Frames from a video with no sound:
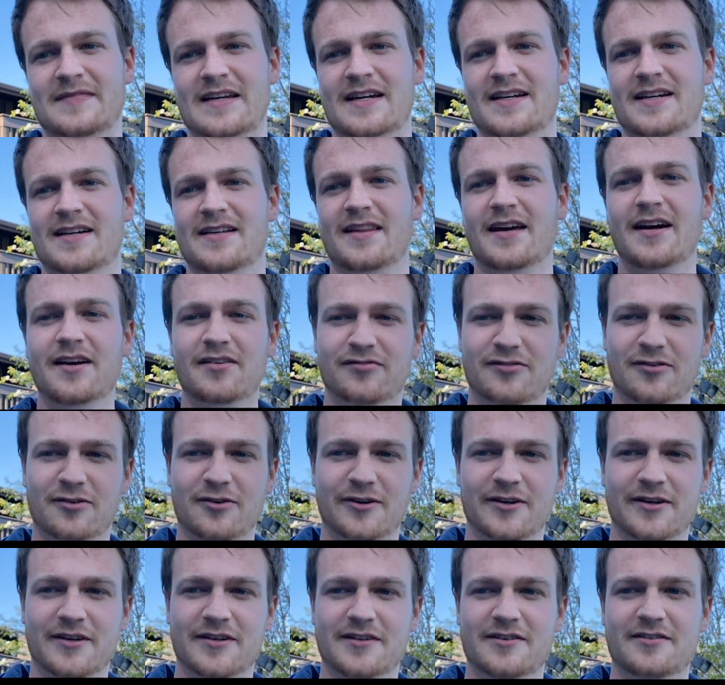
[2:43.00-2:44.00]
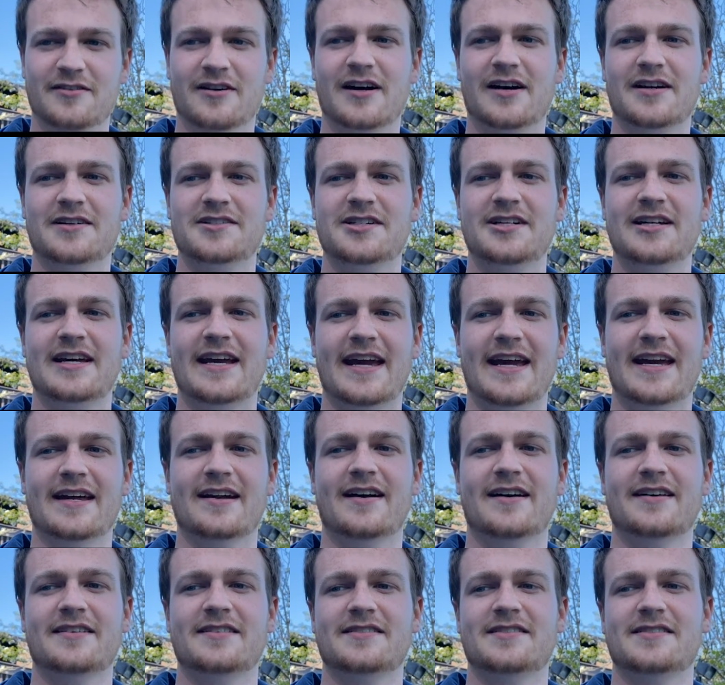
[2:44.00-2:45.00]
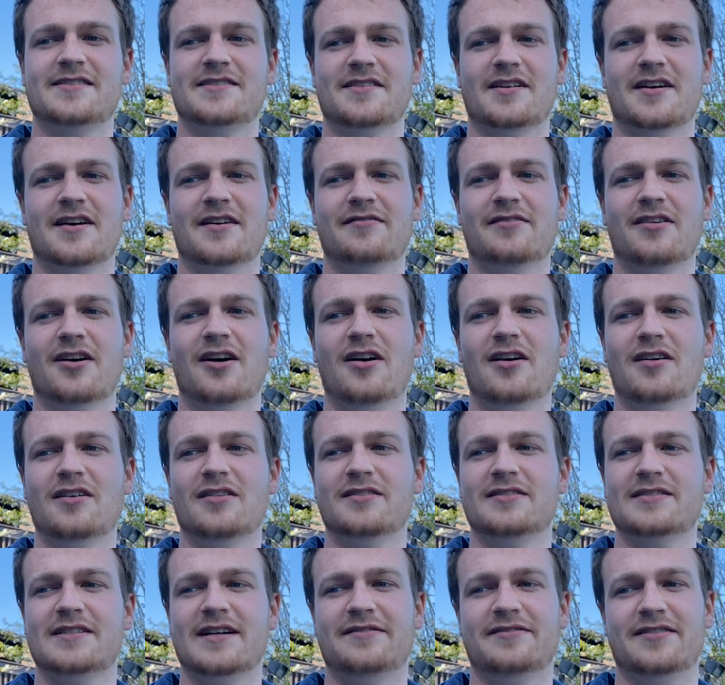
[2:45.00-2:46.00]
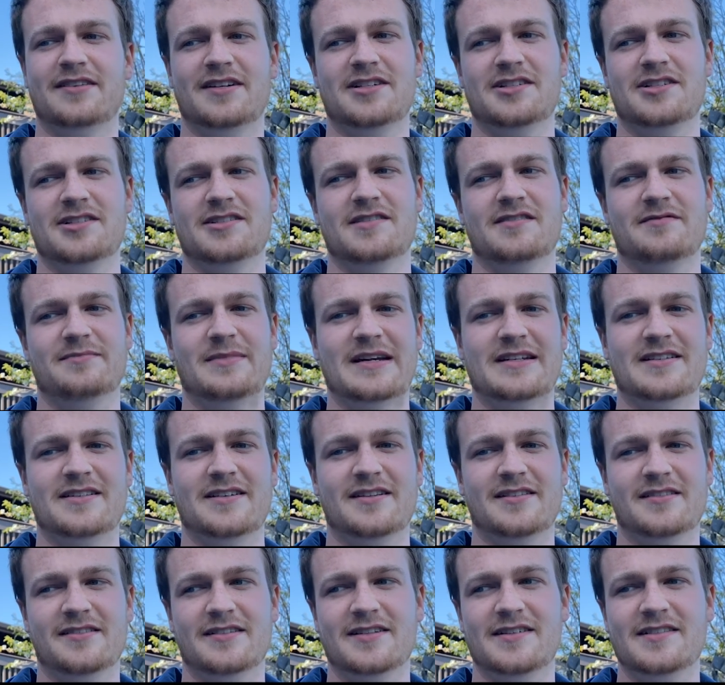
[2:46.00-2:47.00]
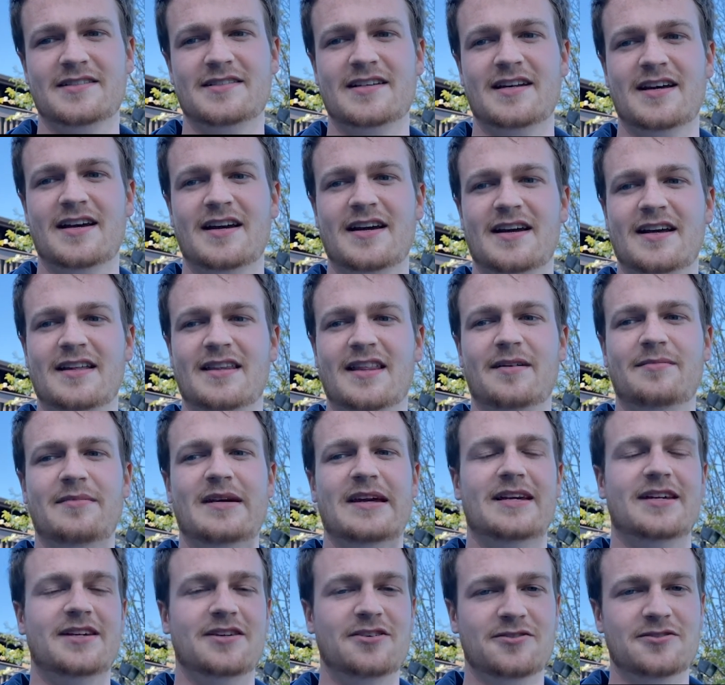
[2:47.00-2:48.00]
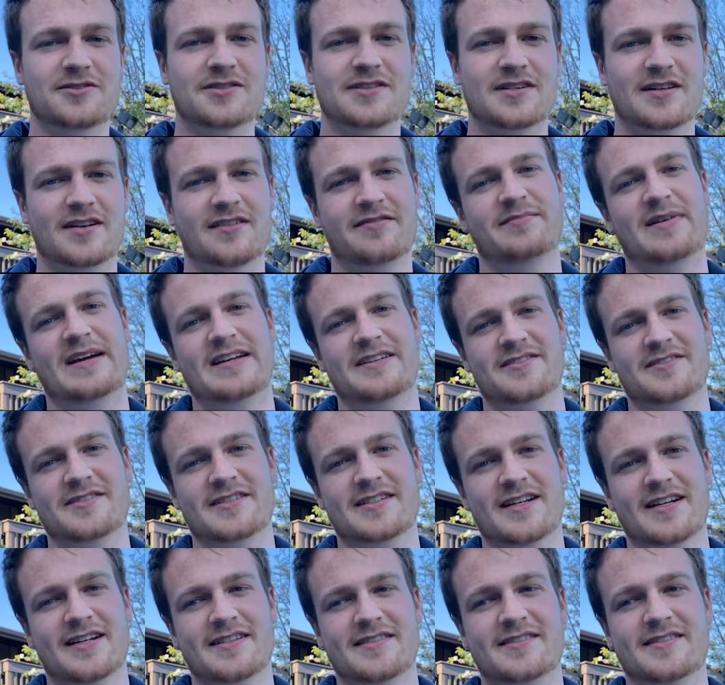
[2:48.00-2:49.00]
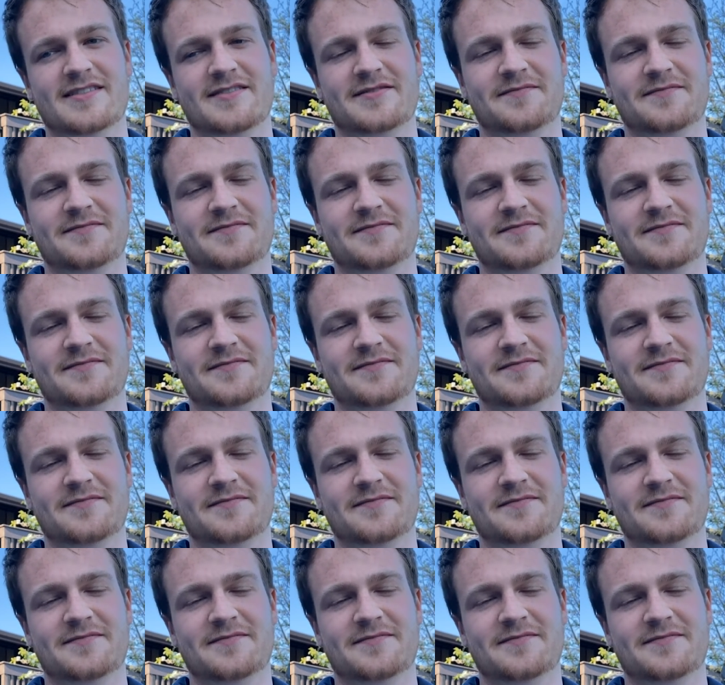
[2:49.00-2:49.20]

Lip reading: Therefore, neurology cannot dissolve all definitions of mental illness that make use of mental states.